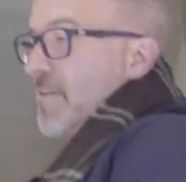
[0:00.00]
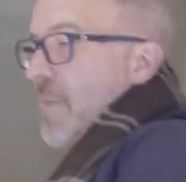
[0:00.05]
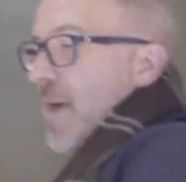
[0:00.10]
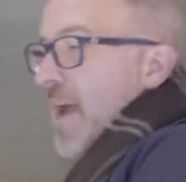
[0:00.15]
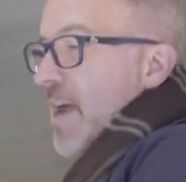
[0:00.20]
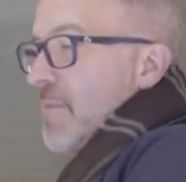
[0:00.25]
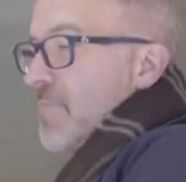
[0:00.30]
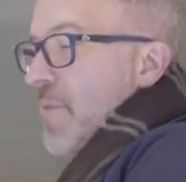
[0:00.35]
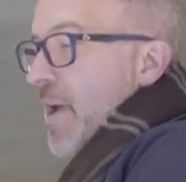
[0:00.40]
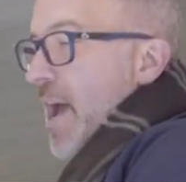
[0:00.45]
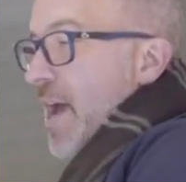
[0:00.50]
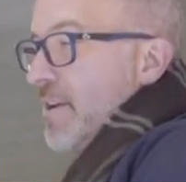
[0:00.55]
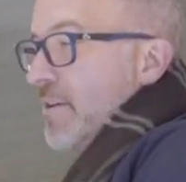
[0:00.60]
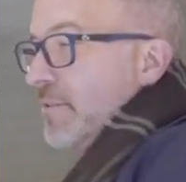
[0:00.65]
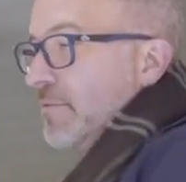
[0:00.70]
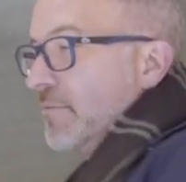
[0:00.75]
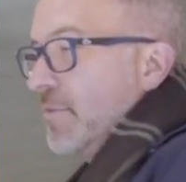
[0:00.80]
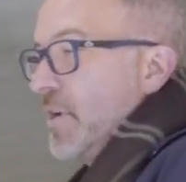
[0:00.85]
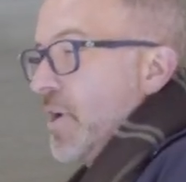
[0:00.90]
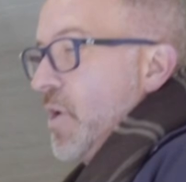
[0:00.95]
command
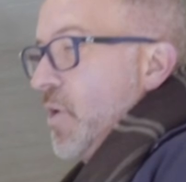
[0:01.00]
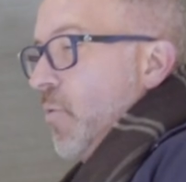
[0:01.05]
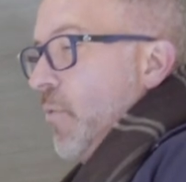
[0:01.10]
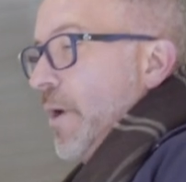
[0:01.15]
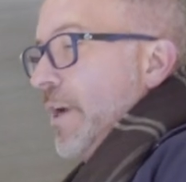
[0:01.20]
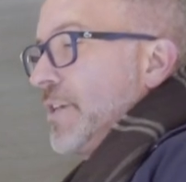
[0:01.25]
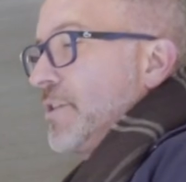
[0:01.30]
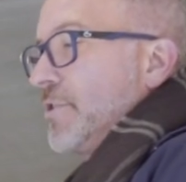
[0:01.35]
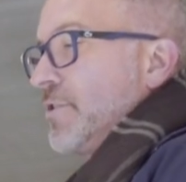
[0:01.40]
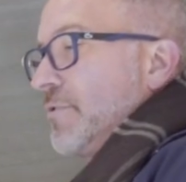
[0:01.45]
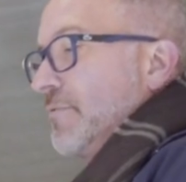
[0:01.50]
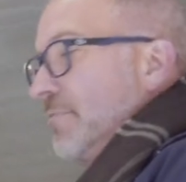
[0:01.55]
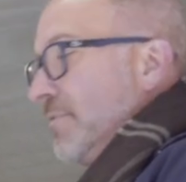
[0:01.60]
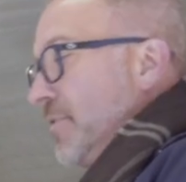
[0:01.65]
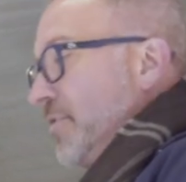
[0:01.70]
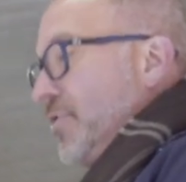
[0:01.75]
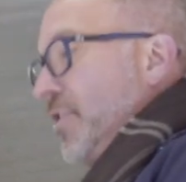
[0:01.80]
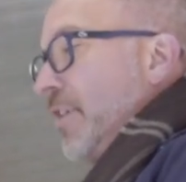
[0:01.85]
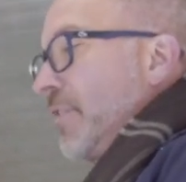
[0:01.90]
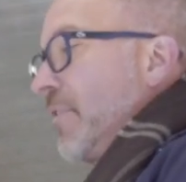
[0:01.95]
panel, which
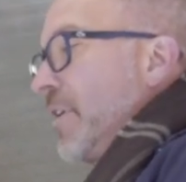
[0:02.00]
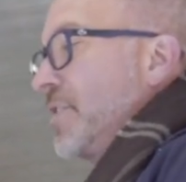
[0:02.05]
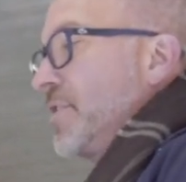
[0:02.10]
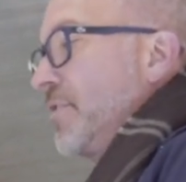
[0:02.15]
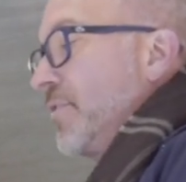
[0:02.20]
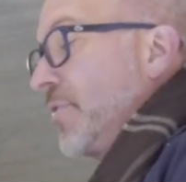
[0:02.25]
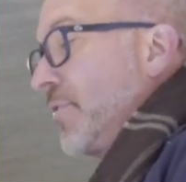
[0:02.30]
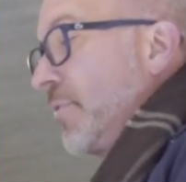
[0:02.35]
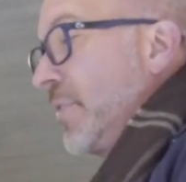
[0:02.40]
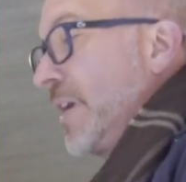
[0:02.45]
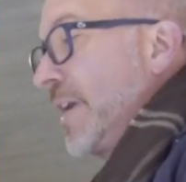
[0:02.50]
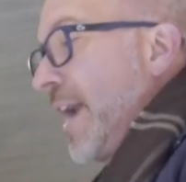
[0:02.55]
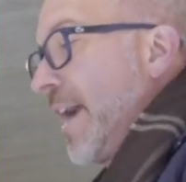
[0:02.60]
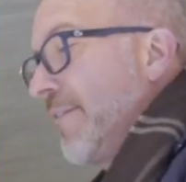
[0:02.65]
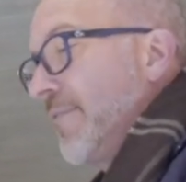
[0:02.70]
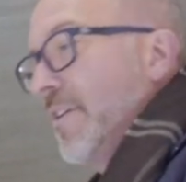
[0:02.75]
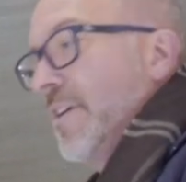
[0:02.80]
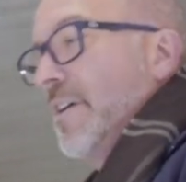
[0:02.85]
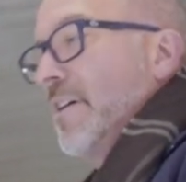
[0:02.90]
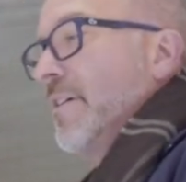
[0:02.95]
generation three,
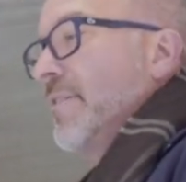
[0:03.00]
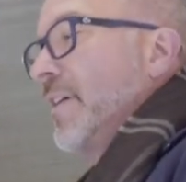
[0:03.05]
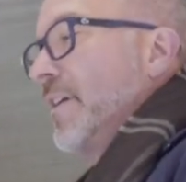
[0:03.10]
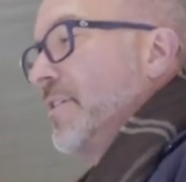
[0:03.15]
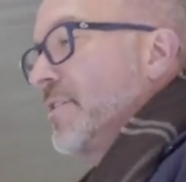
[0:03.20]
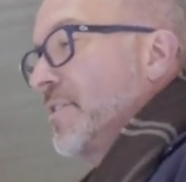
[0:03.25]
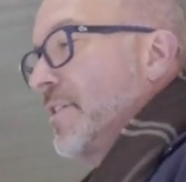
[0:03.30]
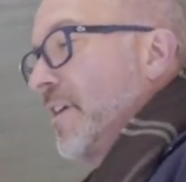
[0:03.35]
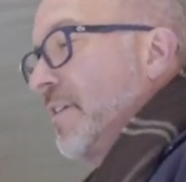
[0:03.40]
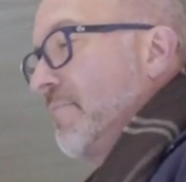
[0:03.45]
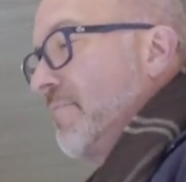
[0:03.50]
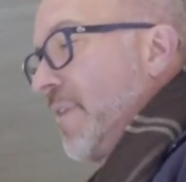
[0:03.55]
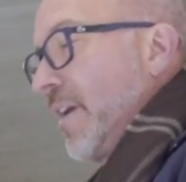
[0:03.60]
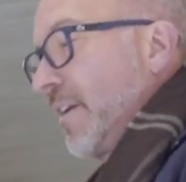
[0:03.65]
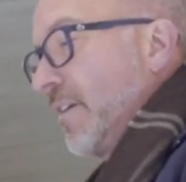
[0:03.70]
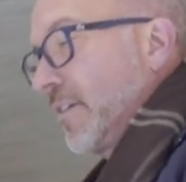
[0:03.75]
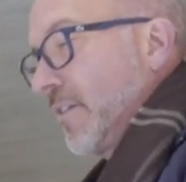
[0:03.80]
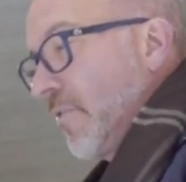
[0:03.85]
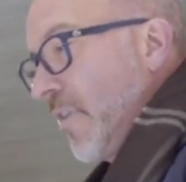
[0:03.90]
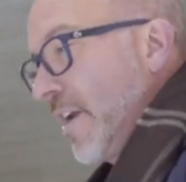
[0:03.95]
every year they just get
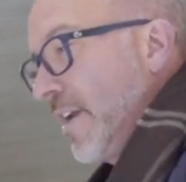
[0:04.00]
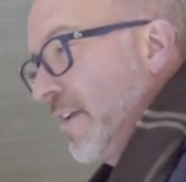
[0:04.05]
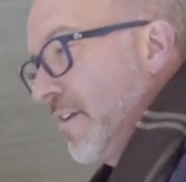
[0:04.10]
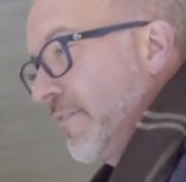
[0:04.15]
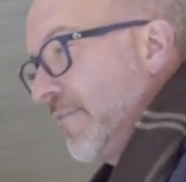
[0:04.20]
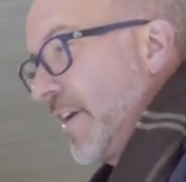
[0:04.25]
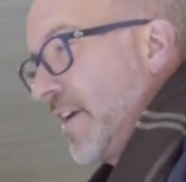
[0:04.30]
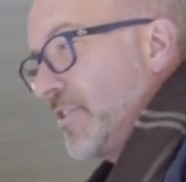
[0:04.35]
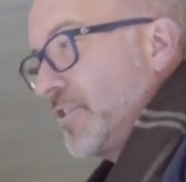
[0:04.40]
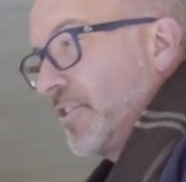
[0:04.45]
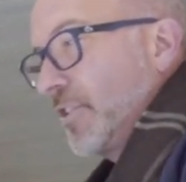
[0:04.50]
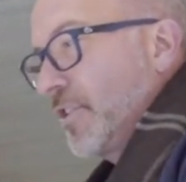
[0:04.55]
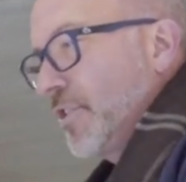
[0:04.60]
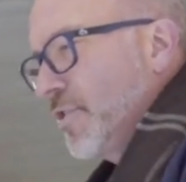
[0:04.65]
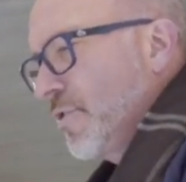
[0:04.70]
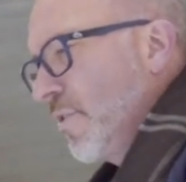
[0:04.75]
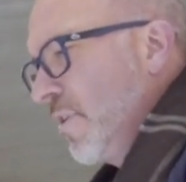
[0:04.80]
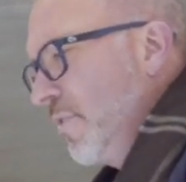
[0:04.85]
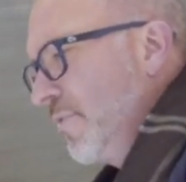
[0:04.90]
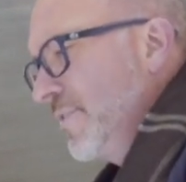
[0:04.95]
better. Great innovation,
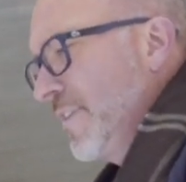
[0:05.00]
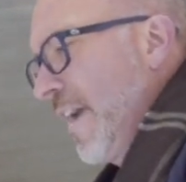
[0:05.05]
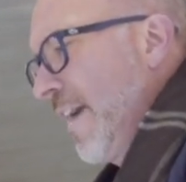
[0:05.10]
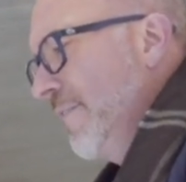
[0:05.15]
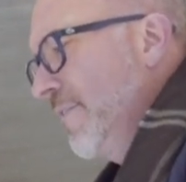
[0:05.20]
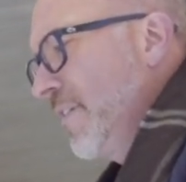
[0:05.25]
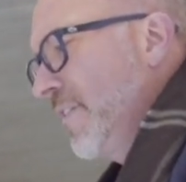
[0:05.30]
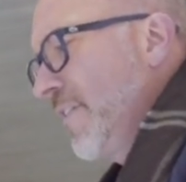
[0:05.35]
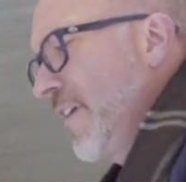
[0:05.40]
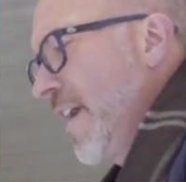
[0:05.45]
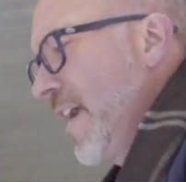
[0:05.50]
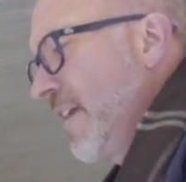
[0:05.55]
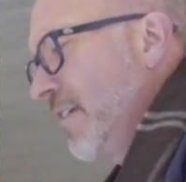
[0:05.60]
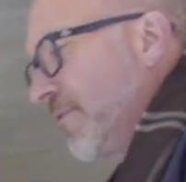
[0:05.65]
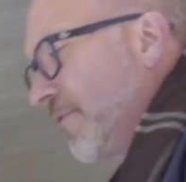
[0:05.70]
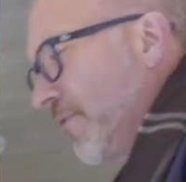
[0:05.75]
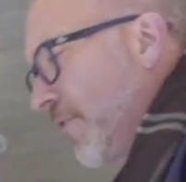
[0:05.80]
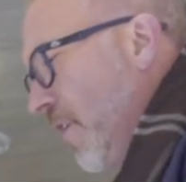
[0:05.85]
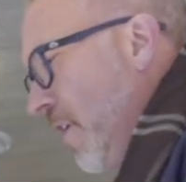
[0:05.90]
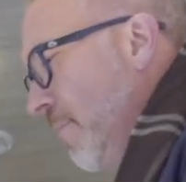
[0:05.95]
controls everything
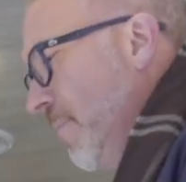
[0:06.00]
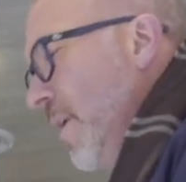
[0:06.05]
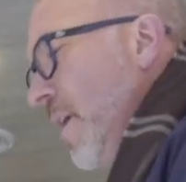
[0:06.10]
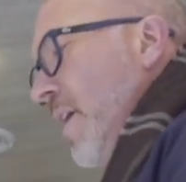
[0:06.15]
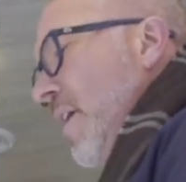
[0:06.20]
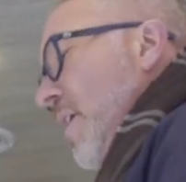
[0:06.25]
from